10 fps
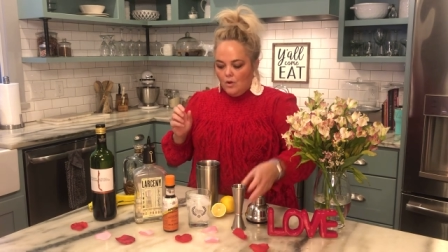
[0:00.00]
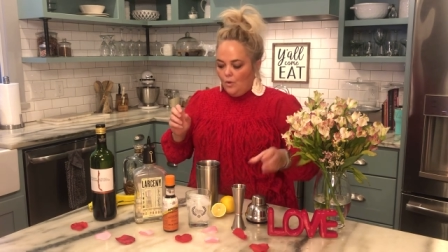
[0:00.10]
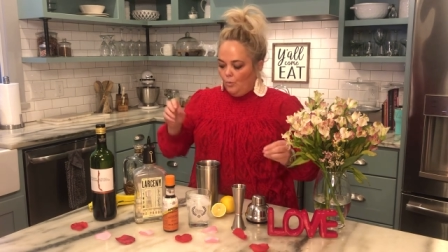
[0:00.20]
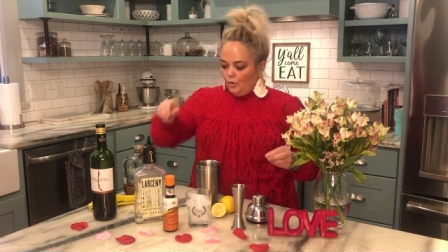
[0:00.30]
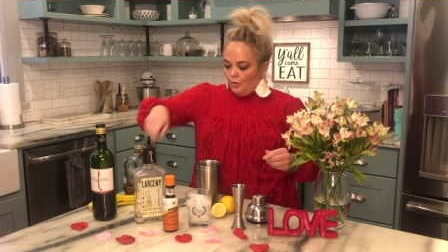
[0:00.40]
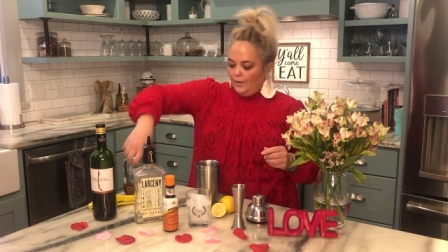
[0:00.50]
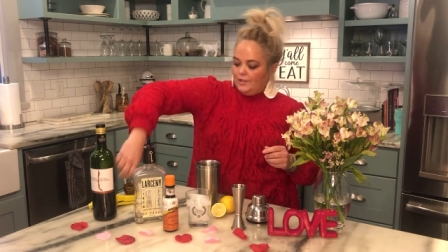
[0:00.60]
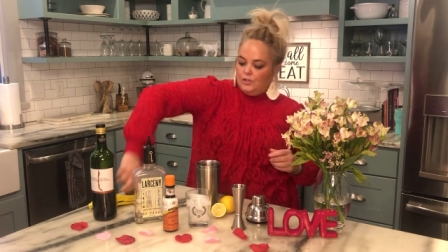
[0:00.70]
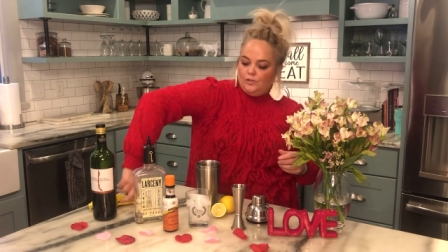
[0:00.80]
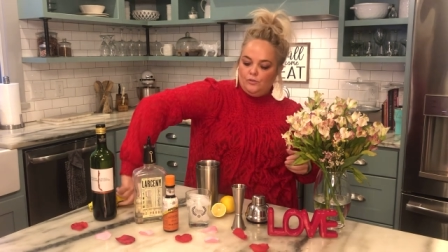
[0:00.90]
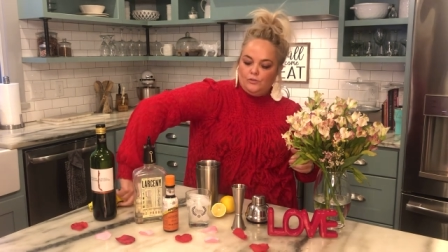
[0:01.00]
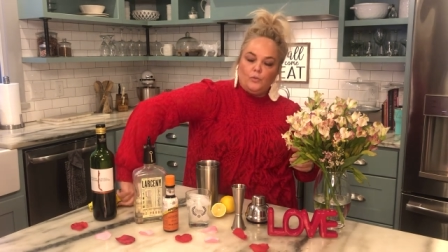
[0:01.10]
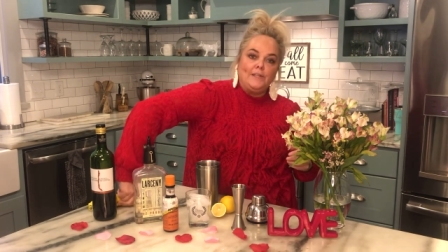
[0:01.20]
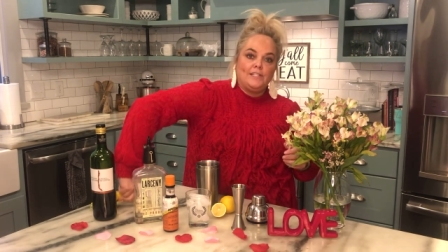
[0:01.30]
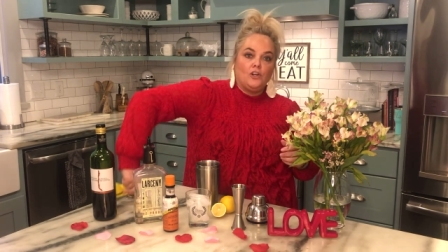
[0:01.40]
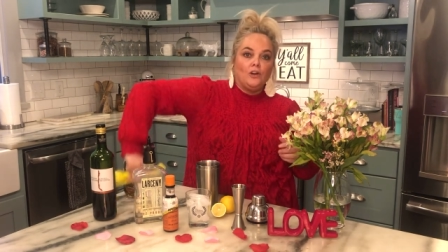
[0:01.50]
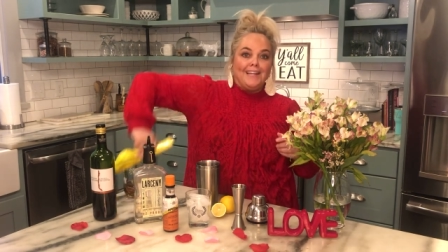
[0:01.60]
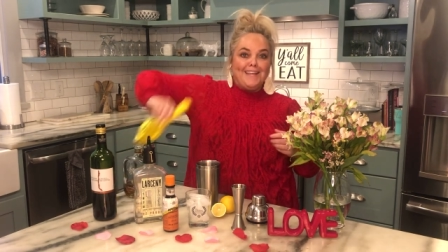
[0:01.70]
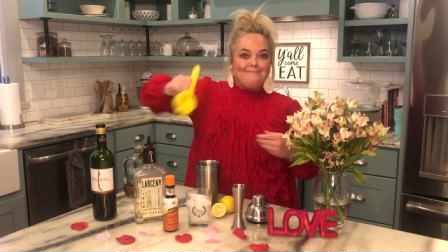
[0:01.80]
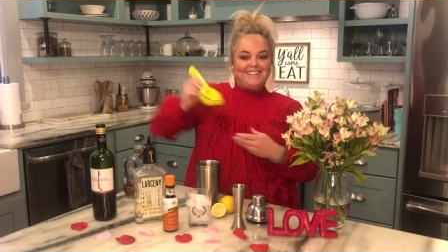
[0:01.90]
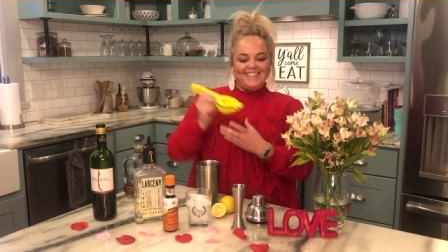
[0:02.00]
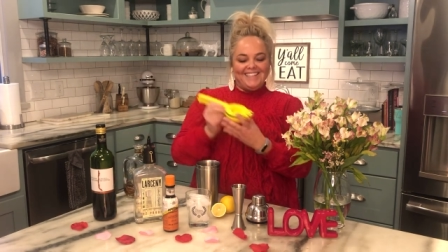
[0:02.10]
We're going to squeeze in our lemon.